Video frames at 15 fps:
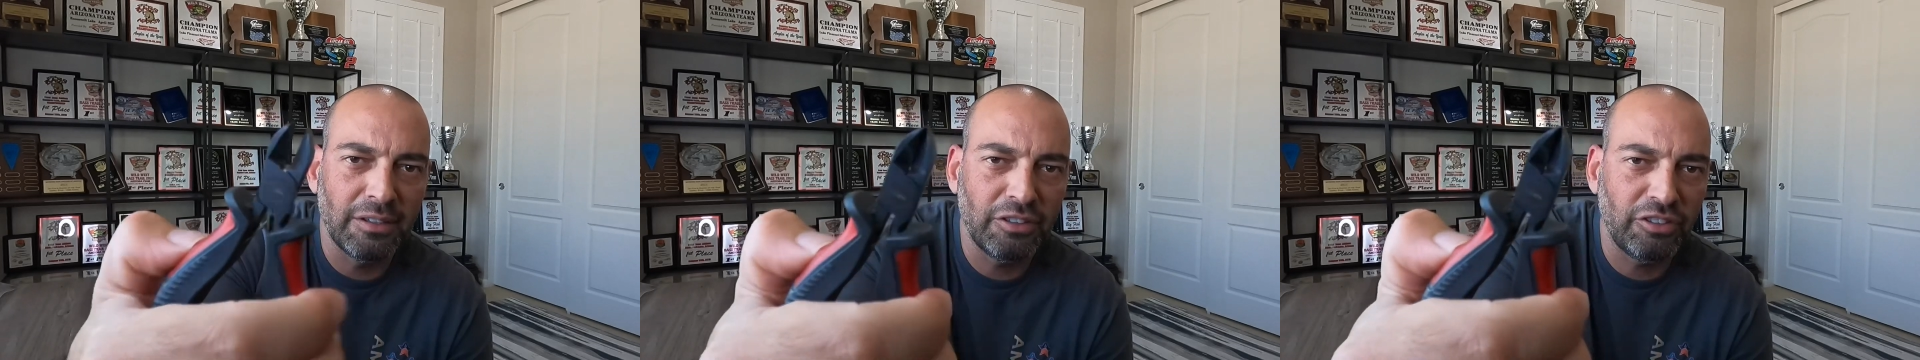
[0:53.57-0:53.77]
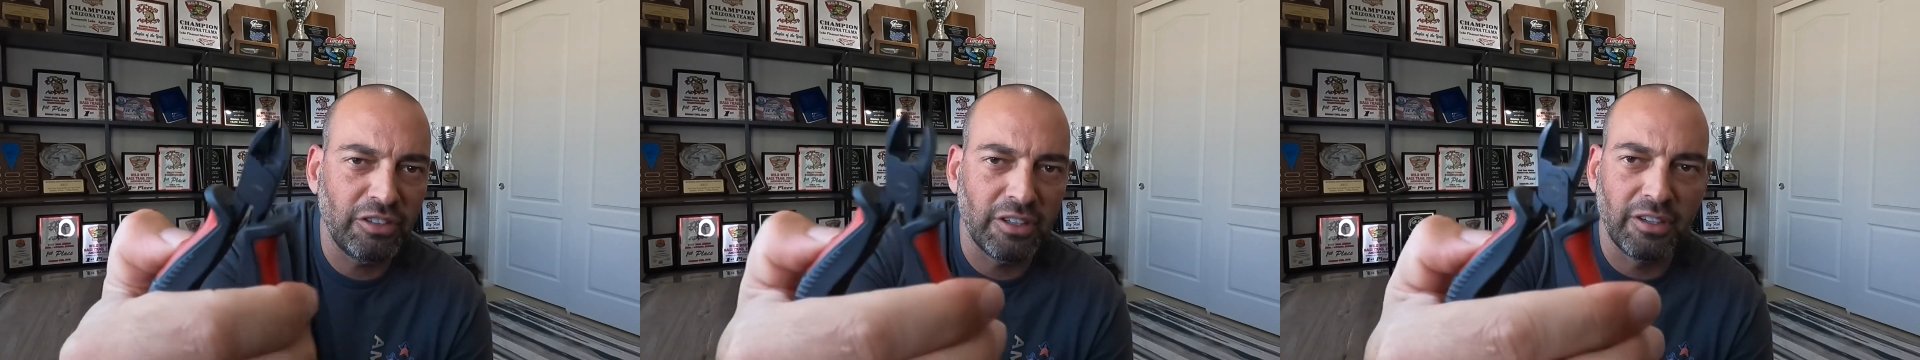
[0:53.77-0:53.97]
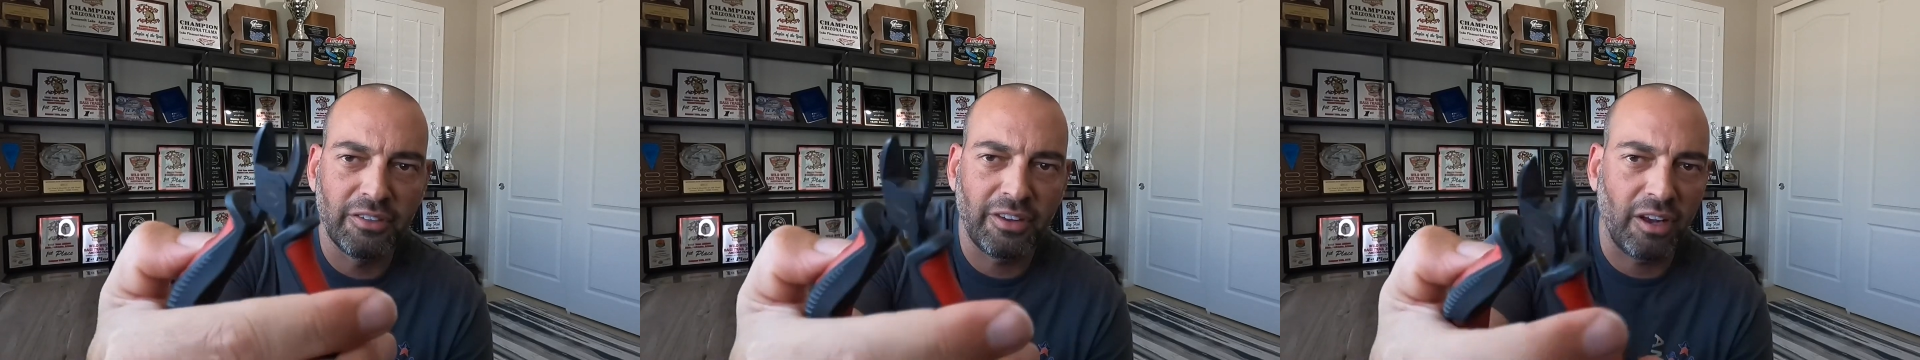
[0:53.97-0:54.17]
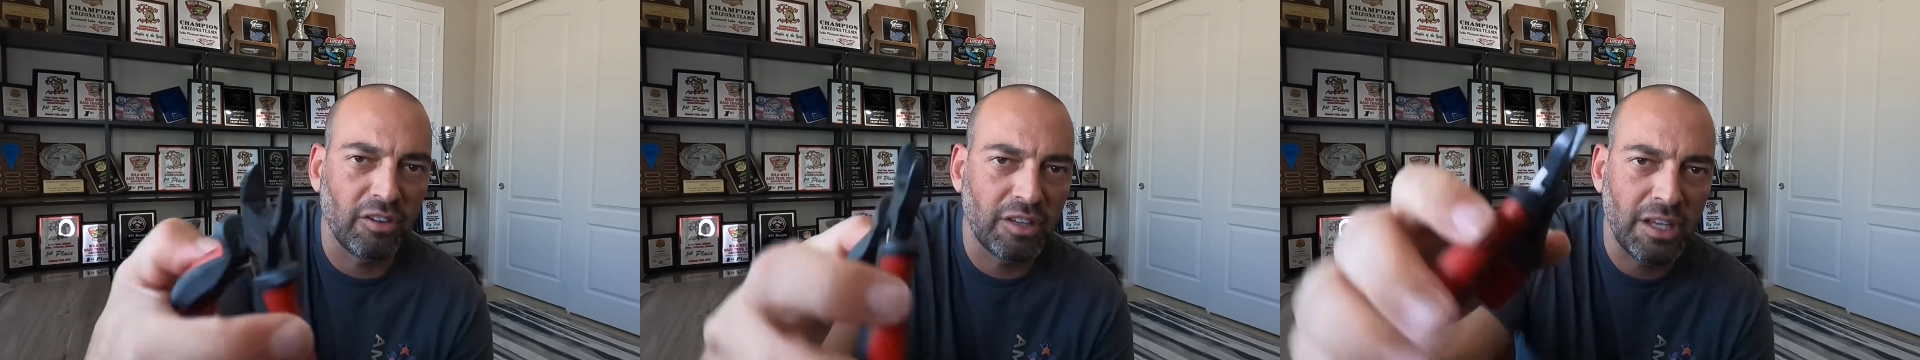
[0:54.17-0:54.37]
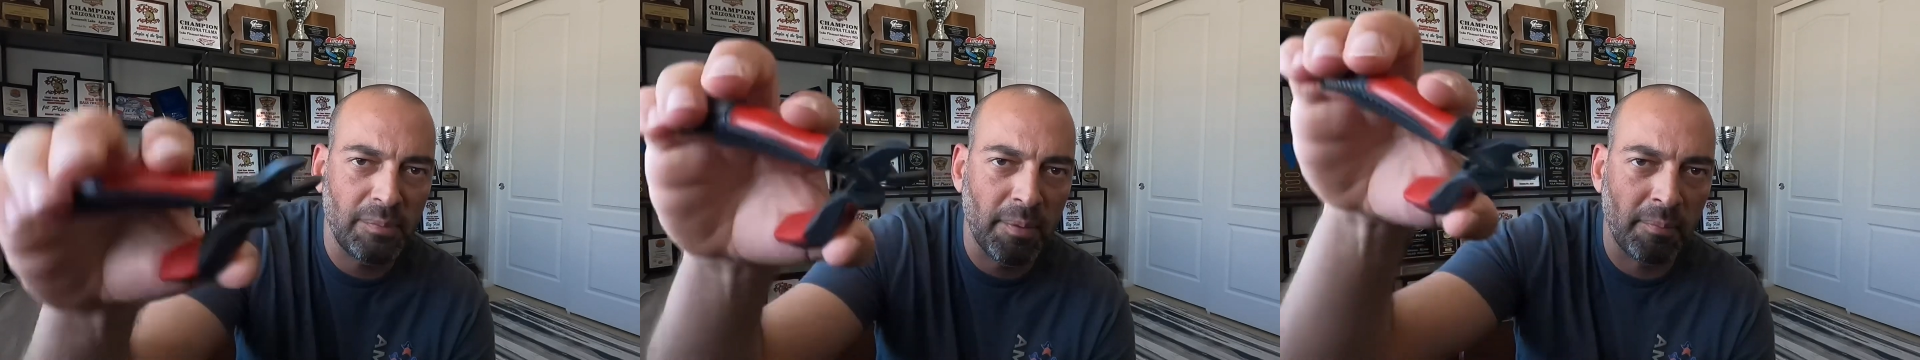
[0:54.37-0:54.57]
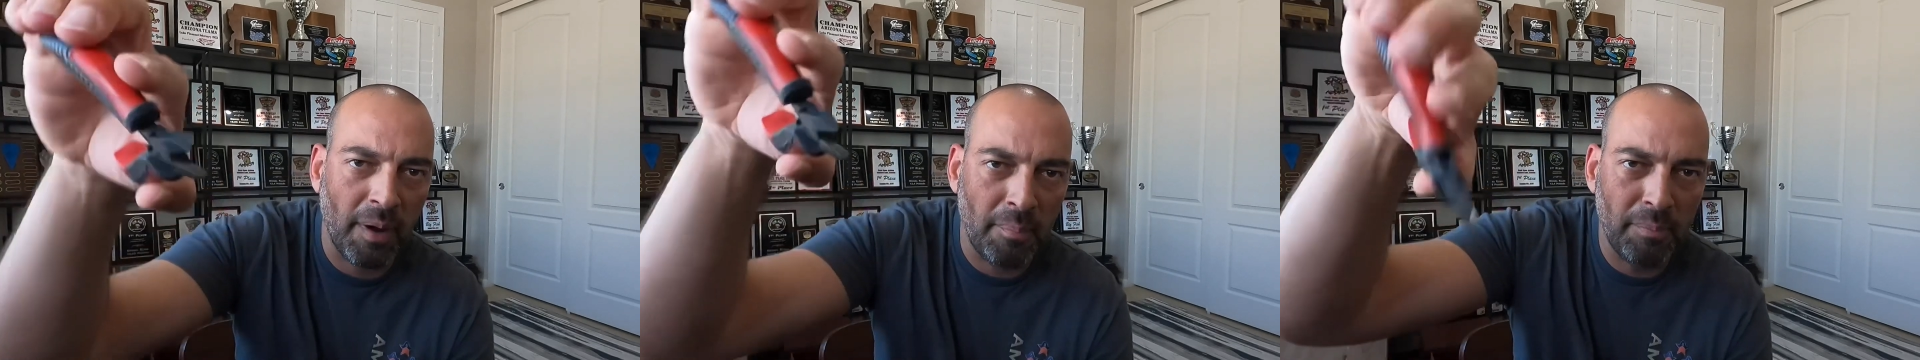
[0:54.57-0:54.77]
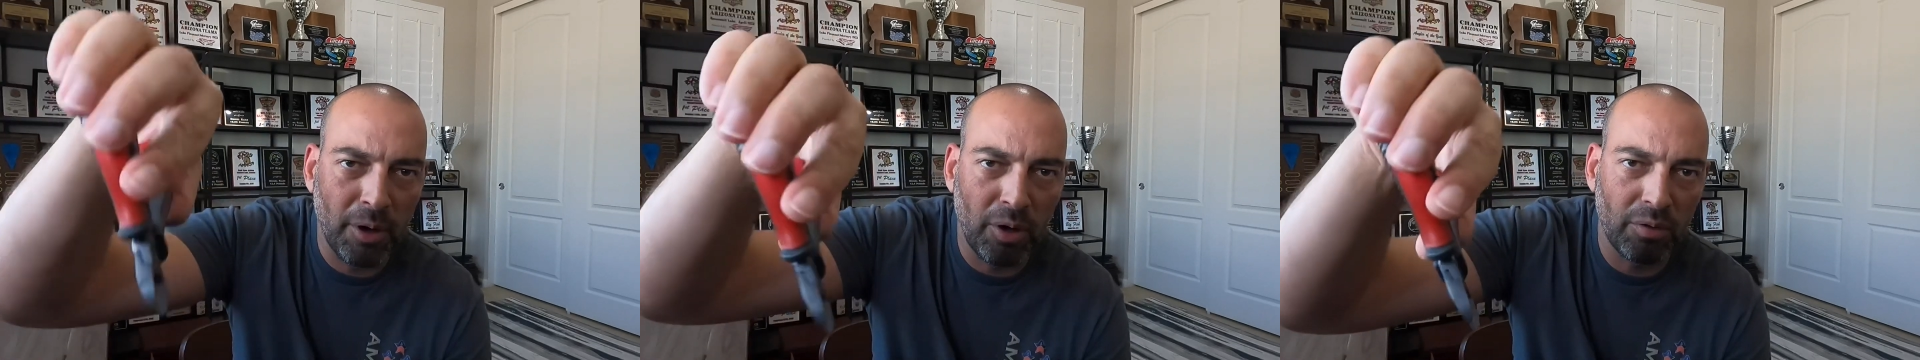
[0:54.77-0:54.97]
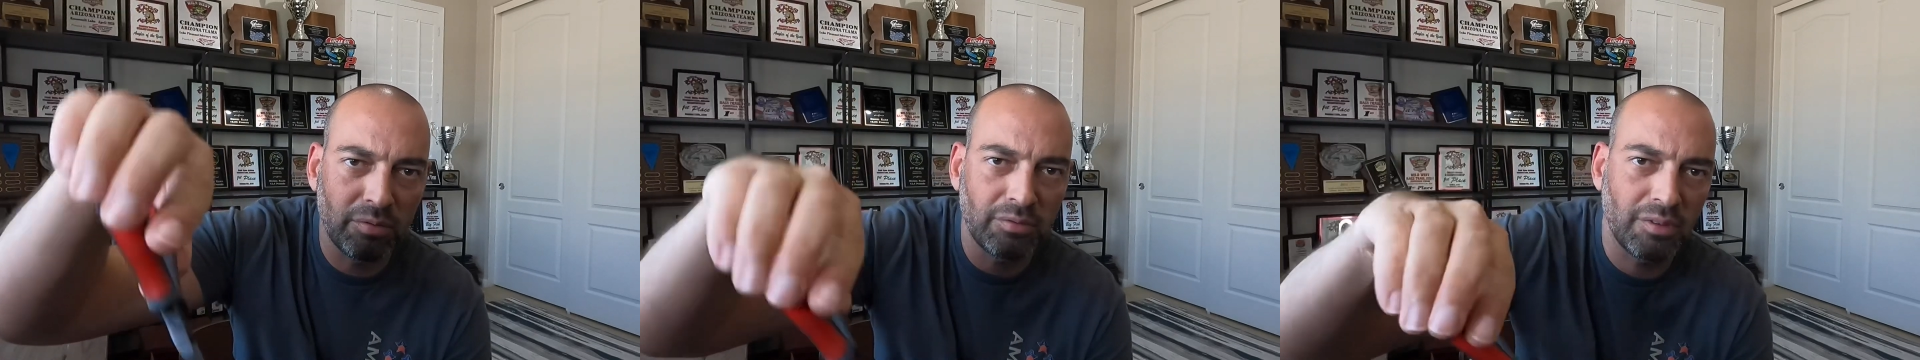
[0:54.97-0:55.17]
shears that I'll keep in my
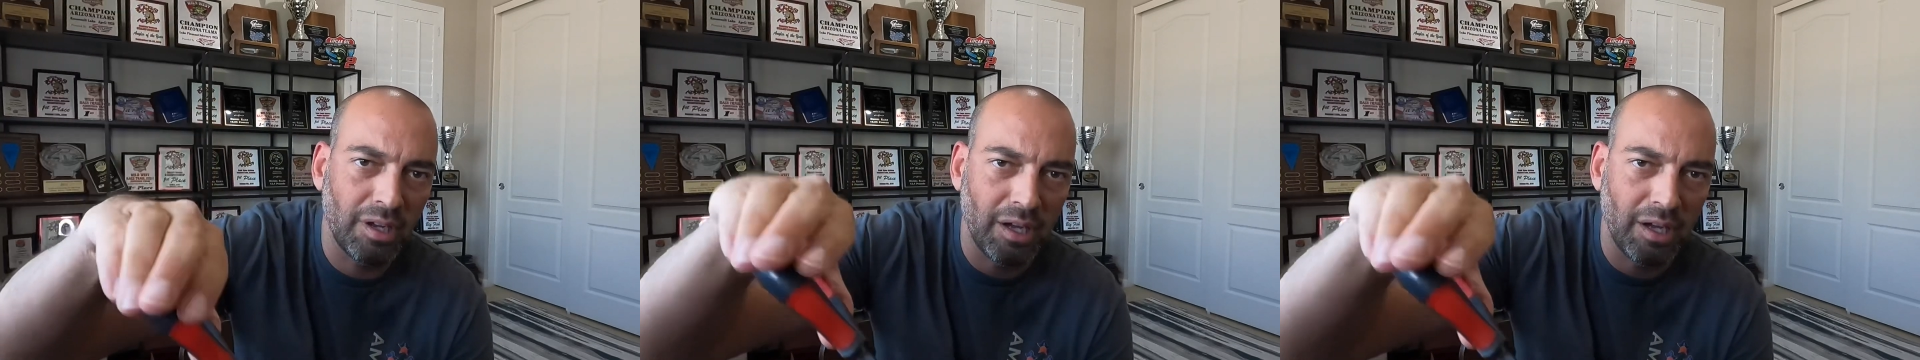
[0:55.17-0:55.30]
boat